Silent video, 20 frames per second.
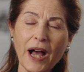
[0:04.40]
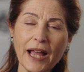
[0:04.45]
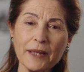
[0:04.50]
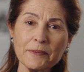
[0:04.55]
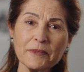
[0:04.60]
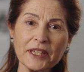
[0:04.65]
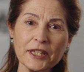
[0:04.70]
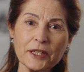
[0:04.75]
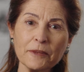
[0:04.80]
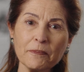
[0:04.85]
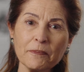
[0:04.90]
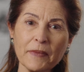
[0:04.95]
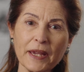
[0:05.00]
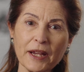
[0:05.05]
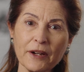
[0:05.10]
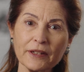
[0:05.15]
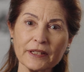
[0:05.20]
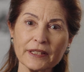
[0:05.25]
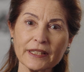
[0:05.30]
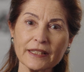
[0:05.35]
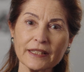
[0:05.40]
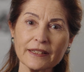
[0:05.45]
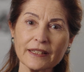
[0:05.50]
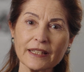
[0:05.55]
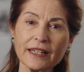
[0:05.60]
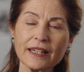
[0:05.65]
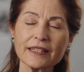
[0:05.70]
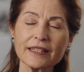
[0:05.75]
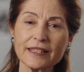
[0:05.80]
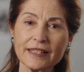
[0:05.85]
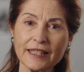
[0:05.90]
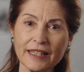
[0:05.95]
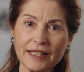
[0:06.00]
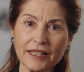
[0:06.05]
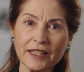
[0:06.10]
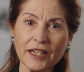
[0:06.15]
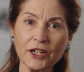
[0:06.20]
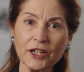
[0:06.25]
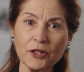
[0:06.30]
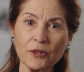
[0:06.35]
I'm Kim Meredith,
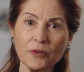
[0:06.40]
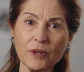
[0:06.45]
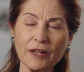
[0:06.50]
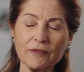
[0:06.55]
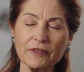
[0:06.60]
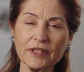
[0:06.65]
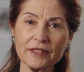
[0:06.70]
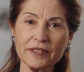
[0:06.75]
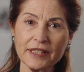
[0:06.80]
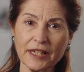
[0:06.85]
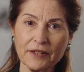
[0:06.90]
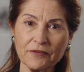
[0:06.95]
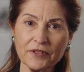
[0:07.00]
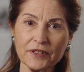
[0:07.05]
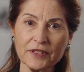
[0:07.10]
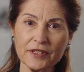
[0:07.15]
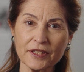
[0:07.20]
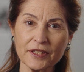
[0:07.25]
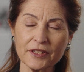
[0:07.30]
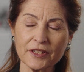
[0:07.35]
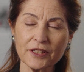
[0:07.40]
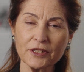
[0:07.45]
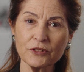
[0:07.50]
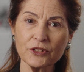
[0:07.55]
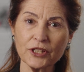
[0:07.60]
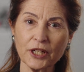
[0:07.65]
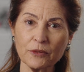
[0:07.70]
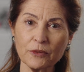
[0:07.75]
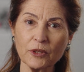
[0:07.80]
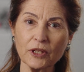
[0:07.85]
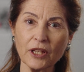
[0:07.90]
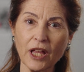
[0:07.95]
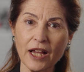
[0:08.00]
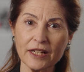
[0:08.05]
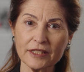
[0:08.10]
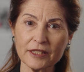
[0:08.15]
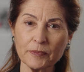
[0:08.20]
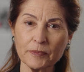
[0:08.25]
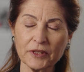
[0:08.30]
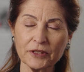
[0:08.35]
CEO of the San Francisco General
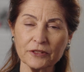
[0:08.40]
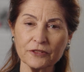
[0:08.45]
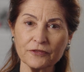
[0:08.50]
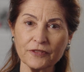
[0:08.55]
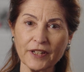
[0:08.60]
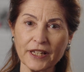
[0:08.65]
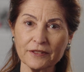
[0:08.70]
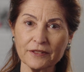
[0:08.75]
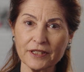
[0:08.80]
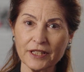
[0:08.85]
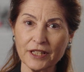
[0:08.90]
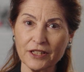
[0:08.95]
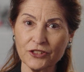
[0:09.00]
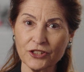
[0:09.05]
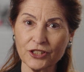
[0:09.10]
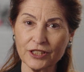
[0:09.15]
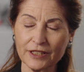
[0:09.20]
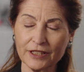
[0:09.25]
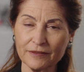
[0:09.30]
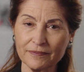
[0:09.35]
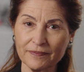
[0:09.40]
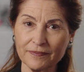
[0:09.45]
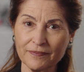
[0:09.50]
Hospital Foundation.